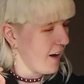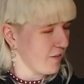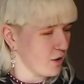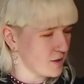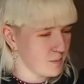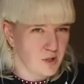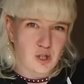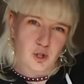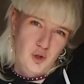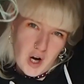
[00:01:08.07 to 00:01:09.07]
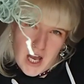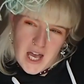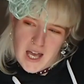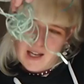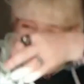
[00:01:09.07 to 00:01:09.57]
I've got some
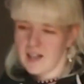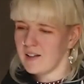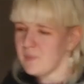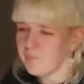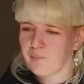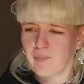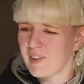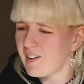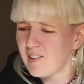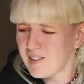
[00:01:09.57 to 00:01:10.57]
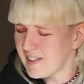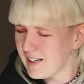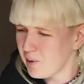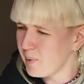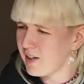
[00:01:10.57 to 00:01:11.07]
string, got a
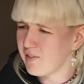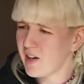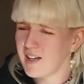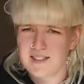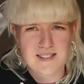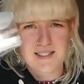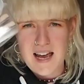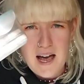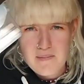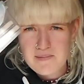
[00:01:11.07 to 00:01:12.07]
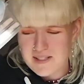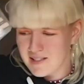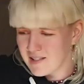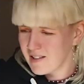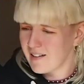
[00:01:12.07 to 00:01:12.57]
little bit of
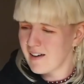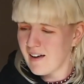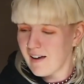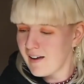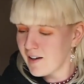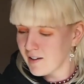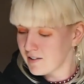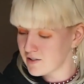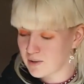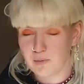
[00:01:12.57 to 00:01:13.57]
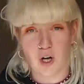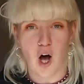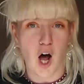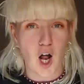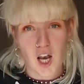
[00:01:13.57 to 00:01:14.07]
stamps, got some
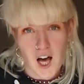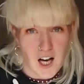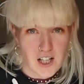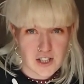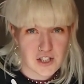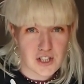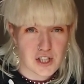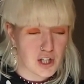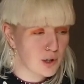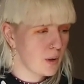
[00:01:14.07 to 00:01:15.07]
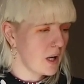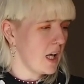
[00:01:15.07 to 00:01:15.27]
collage to do.